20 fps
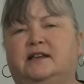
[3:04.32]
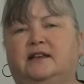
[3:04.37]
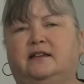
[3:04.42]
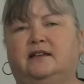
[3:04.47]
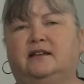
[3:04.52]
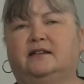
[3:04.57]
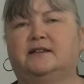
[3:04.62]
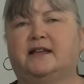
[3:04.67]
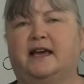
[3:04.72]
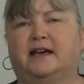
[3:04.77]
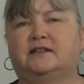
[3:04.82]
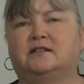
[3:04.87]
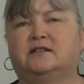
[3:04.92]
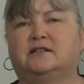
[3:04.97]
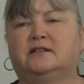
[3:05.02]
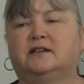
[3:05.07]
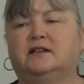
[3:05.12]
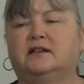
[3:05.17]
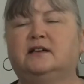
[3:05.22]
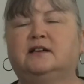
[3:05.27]
than that.
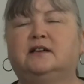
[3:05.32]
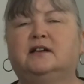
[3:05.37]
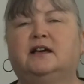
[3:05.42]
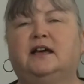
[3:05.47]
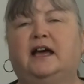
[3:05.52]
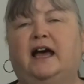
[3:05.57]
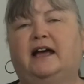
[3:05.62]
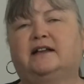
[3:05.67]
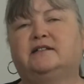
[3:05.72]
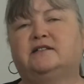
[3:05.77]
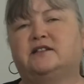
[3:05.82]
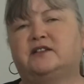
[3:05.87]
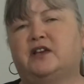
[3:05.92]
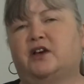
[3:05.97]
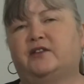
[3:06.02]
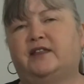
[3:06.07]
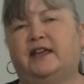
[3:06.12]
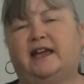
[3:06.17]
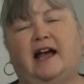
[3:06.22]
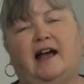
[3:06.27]
And so
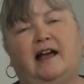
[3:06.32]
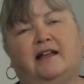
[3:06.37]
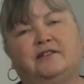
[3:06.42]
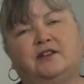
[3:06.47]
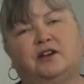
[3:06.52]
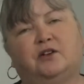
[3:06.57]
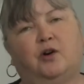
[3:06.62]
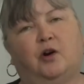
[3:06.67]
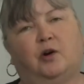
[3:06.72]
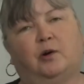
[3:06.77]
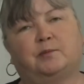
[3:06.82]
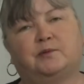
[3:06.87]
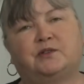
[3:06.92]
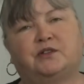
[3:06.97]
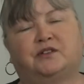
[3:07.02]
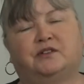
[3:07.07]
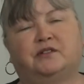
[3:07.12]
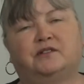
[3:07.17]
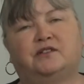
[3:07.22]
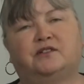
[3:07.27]
the other
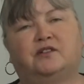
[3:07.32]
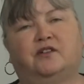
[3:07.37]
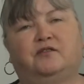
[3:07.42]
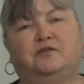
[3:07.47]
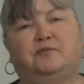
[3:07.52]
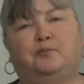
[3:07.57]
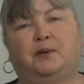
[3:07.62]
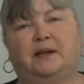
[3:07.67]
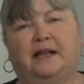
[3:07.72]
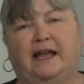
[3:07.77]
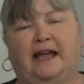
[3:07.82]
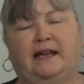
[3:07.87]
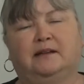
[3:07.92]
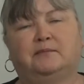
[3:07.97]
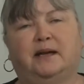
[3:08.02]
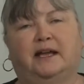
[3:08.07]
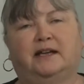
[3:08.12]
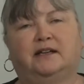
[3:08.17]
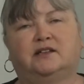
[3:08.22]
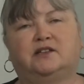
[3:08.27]
options of plan
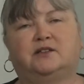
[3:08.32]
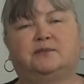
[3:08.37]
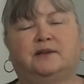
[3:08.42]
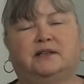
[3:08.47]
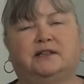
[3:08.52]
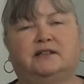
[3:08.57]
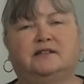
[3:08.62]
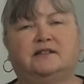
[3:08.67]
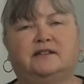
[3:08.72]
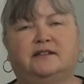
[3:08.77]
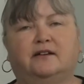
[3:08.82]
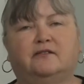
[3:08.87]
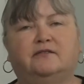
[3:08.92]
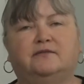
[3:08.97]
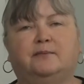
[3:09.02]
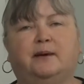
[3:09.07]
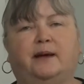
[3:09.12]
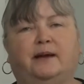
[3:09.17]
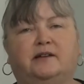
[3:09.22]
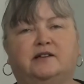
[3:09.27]
management and
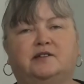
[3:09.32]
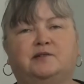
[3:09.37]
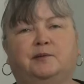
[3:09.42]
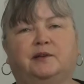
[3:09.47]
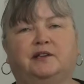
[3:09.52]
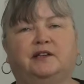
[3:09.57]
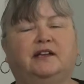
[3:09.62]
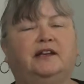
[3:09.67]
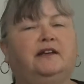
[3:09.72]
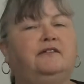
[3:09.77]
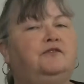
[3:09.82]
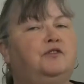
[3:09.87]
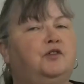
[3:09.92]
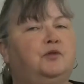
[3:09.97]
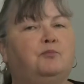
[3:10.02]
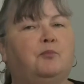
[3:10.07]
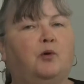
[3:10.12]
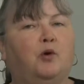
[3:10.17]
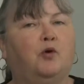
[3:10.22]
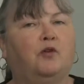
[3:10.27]
self-management give you
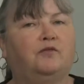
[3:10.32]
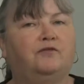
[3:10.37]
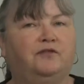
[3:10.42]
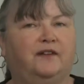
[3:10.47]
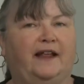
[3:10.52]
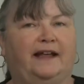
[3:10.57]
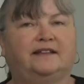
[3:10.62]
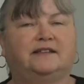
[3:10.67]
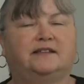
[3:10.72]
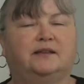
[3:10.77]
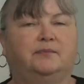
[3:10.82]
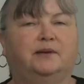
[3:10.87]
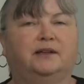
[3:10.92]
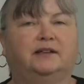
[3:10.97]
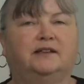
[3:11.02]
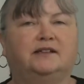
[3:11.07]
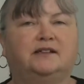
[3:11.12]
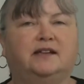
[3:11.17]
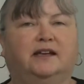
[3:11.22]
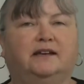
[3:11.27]
more
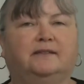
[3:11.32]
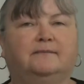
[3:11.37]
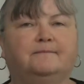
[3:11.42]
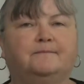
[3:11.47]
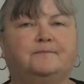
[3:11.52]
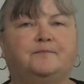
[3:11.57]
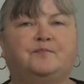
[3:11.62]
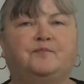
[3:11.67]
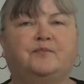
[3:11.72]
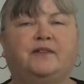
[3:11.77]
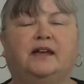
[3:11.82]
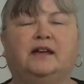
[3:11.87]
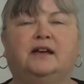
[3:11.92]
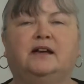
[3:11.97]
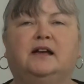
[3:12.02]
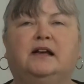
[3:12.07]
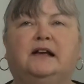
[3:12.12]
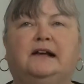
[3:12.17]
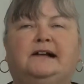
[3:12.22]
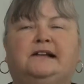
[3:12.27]
flexibility.
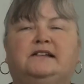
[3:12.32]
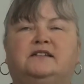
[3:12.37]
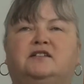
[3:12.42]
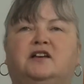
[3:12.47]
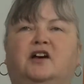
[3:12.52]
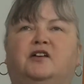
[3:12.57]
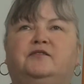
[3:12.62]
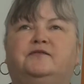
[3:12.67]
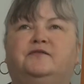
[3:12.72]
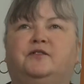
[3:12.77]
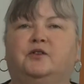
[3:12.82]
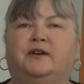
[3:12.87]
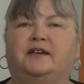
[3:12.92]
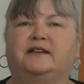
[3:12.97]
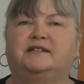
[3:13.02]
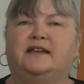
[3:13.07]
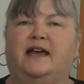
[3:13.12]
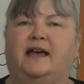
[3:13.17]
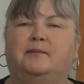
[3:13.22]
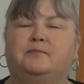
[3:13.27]
So for
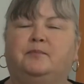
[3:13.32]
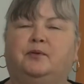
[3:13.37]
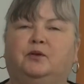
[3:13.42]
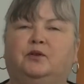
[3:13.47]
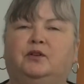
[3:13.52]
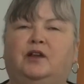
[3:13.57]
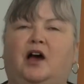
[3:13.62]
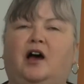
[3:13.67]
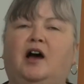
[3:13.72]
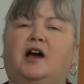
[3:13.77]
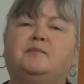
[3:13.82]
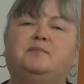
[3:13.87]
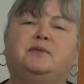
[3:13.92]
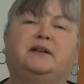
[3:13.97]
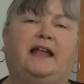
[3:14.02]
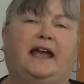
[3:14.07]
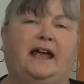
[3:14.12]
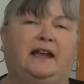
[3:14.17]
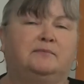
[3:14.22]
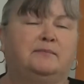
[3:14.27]
example, I
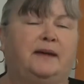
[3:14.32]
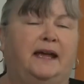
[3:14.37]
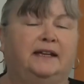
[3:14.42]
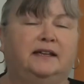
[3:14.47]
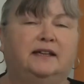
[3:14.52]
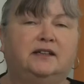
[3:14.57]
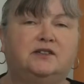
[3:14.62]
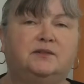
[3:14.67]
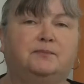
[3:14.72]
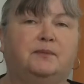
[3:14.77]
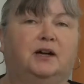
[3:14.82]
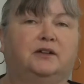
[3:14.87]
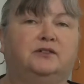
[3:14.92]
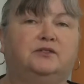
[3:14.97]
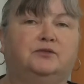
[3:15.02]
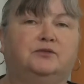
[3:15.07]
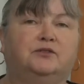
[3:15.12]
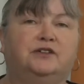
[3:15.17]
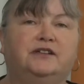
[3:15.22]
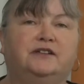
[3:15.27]
plan manage my
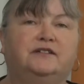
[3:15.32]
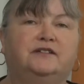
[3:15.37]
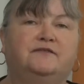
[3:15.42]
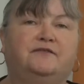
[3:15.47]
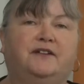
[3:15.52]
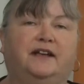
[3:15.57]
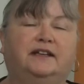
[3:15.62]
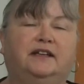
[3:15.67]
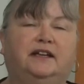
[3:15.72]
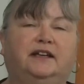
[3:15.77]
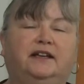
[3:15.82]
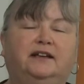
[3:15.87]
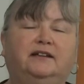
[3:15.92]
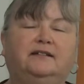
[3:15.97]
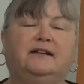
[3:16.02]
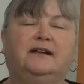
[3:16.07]
daughter's funding,